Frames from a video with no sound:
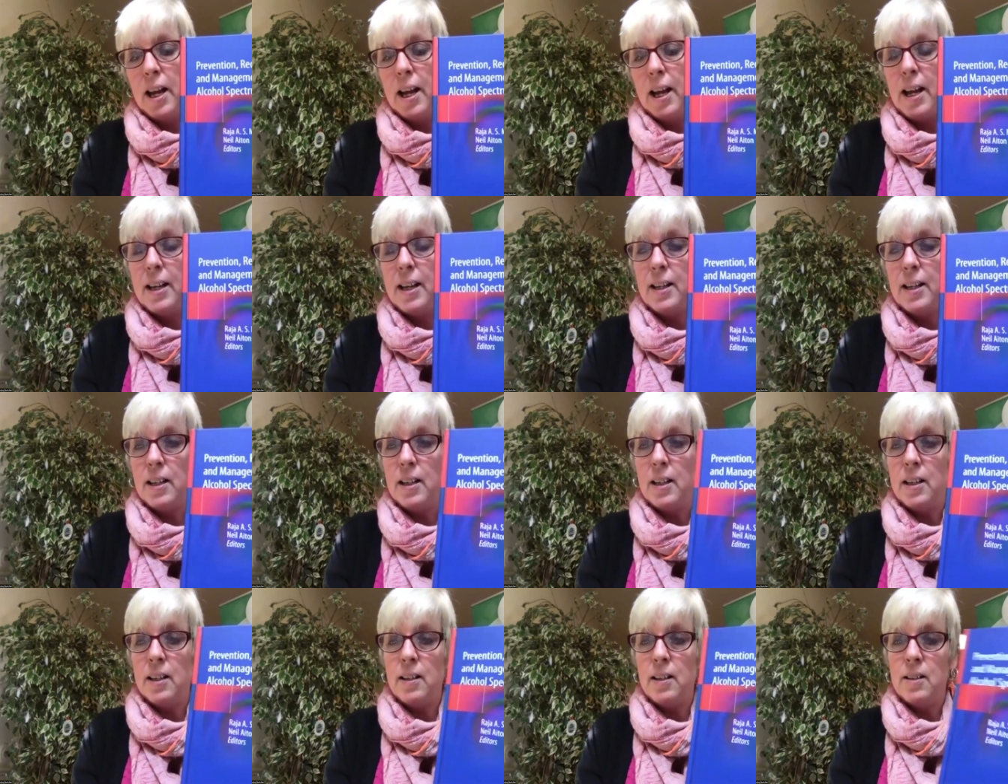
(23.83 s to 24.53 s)

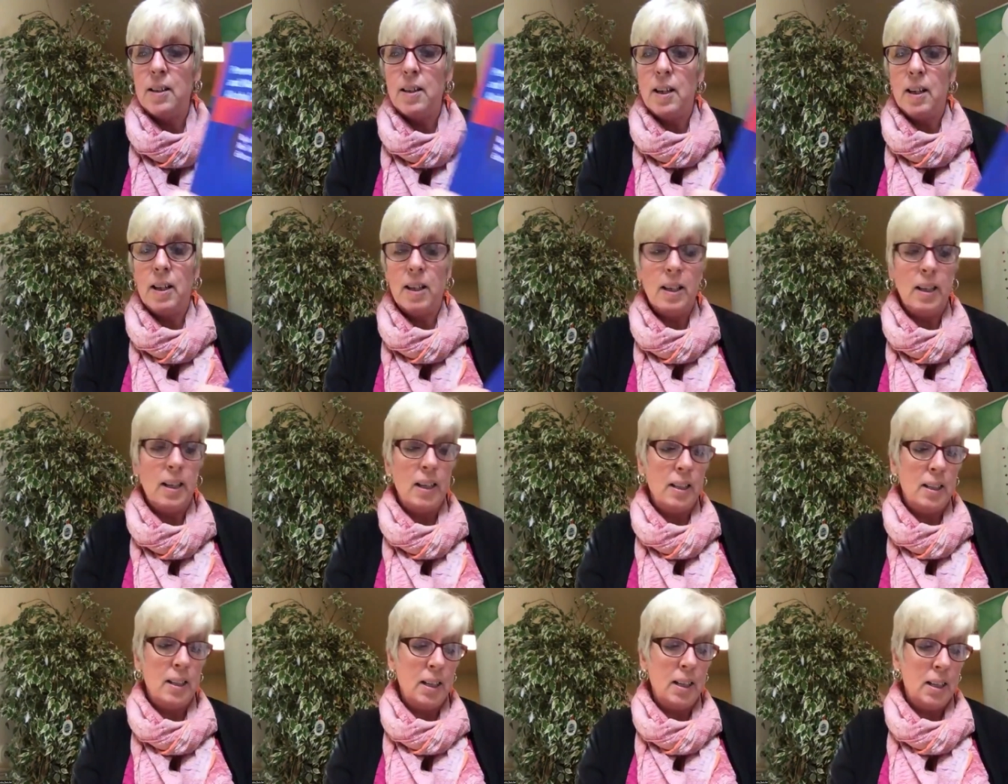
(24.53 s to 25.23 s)
edited
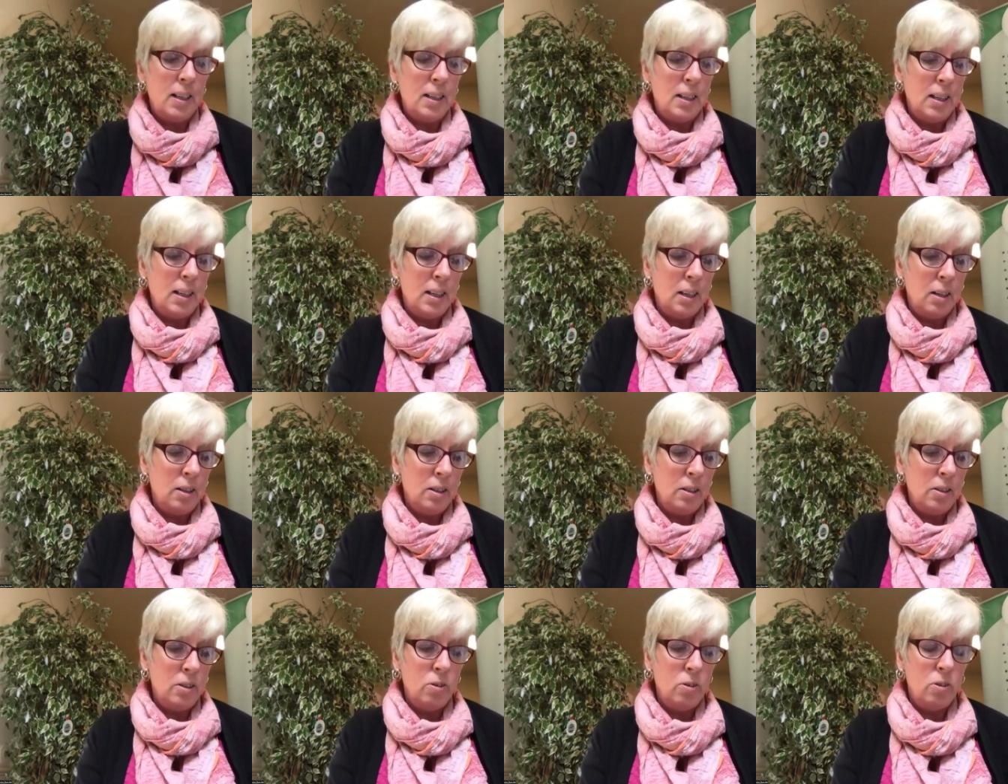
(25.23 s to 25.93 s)
that
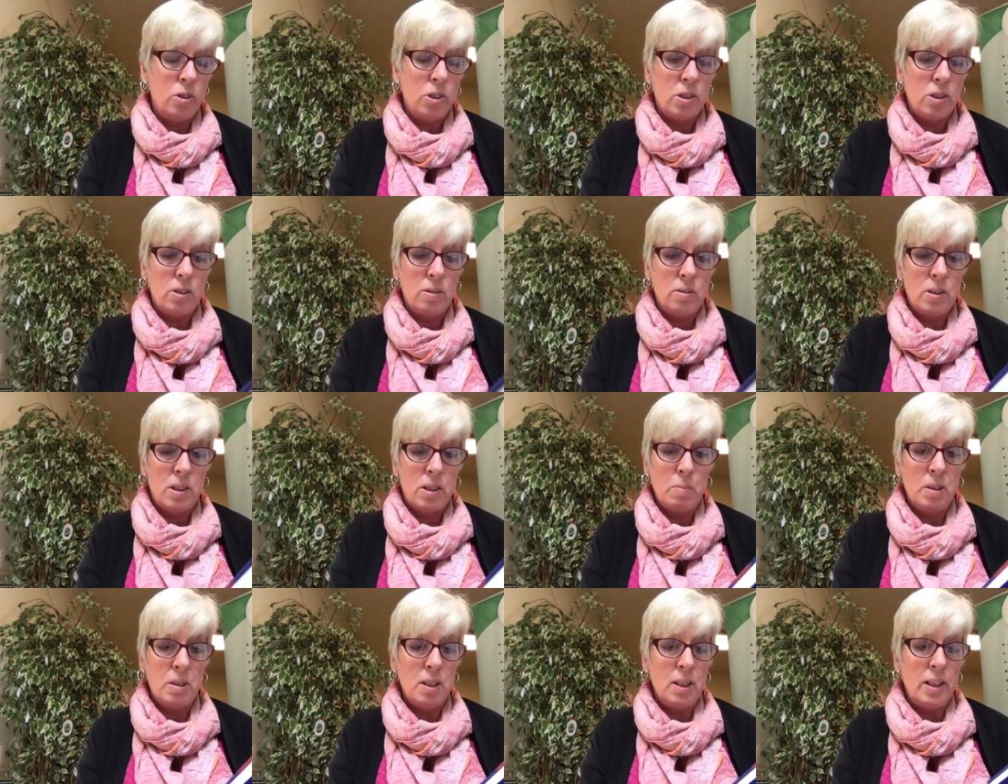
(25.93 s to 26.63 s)
includes
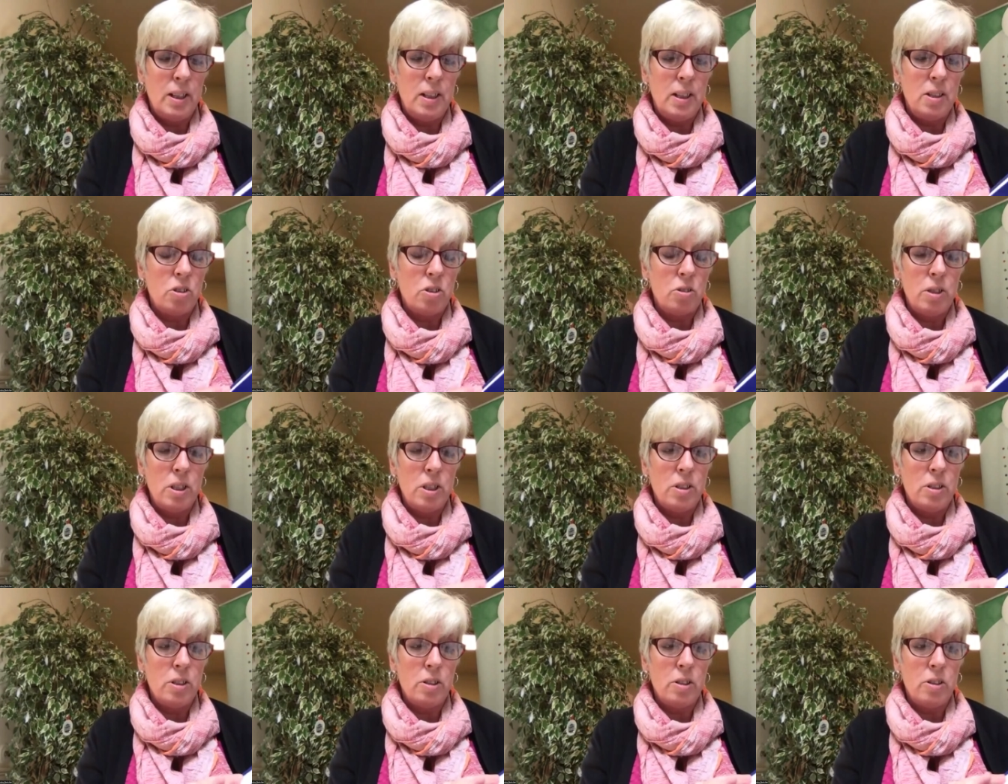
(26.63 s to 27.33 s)
some of the latest
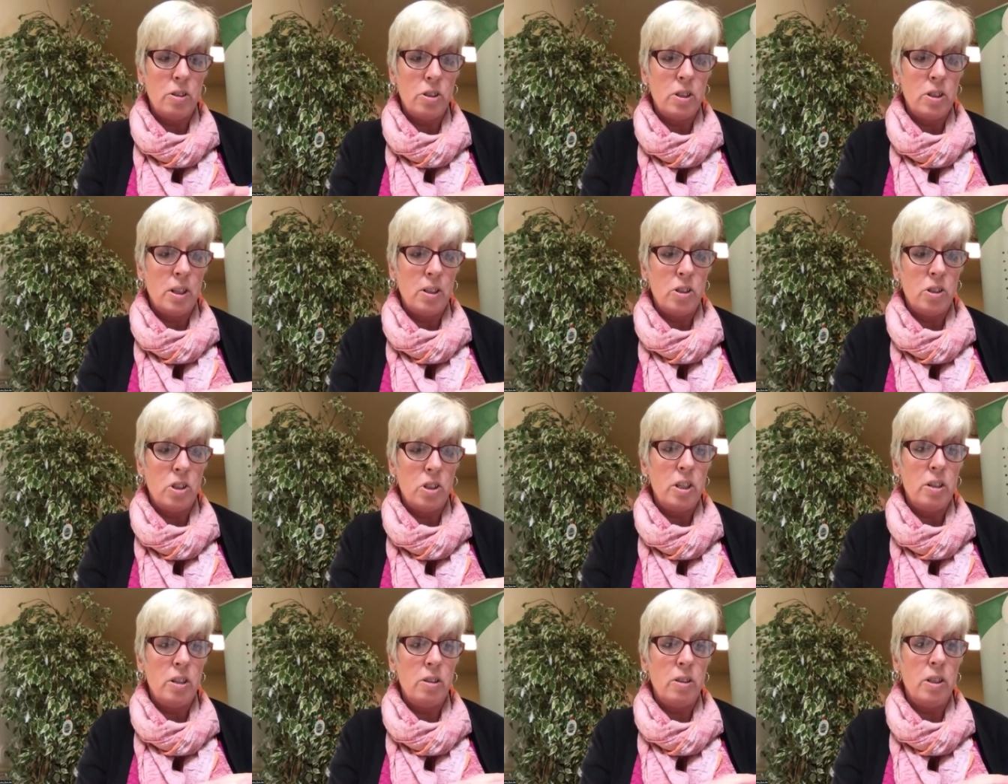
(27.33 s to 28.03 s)
research, not
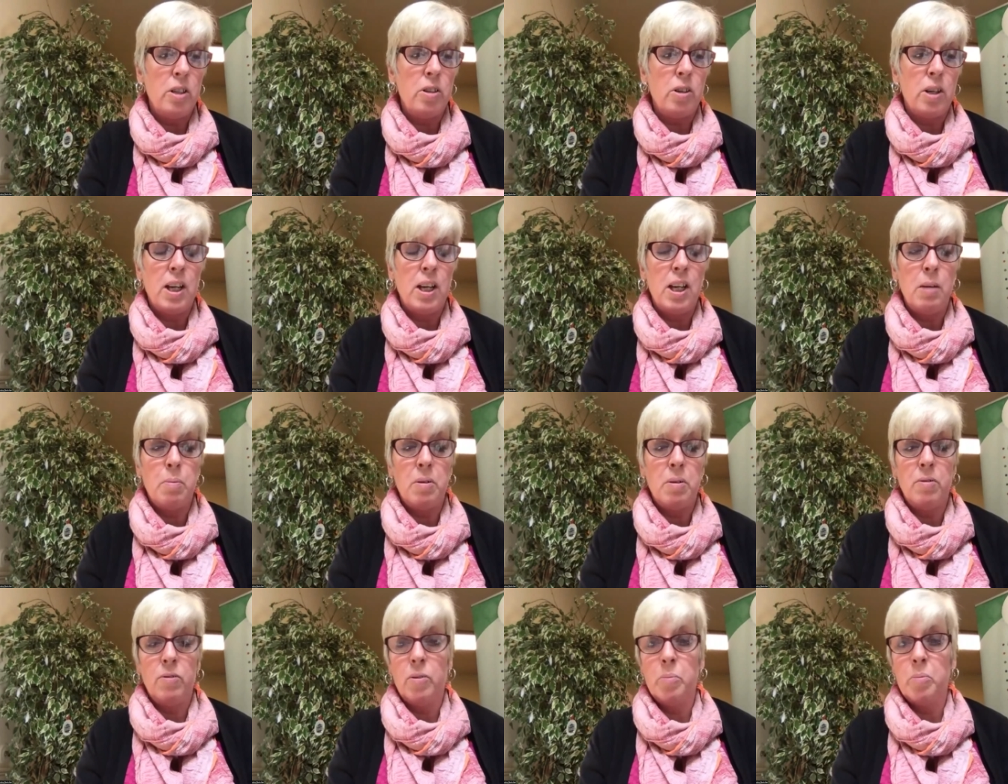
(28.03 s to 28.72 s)
just here in the UK,
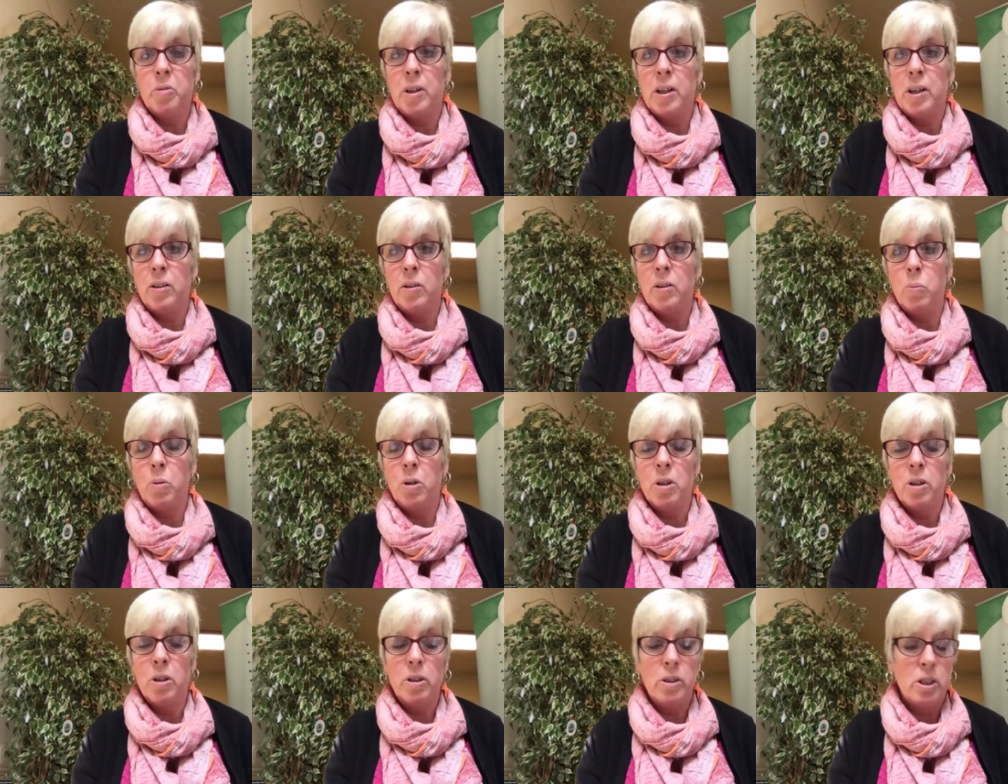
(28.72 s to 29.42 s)
but from around the
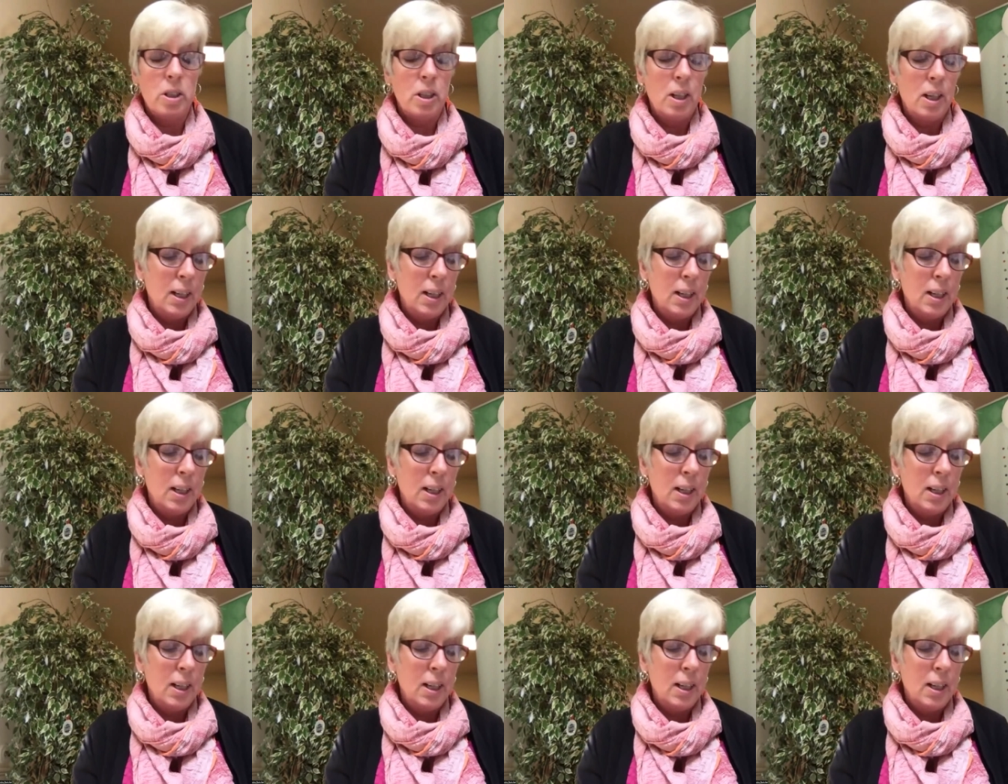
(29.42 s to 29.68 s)
world.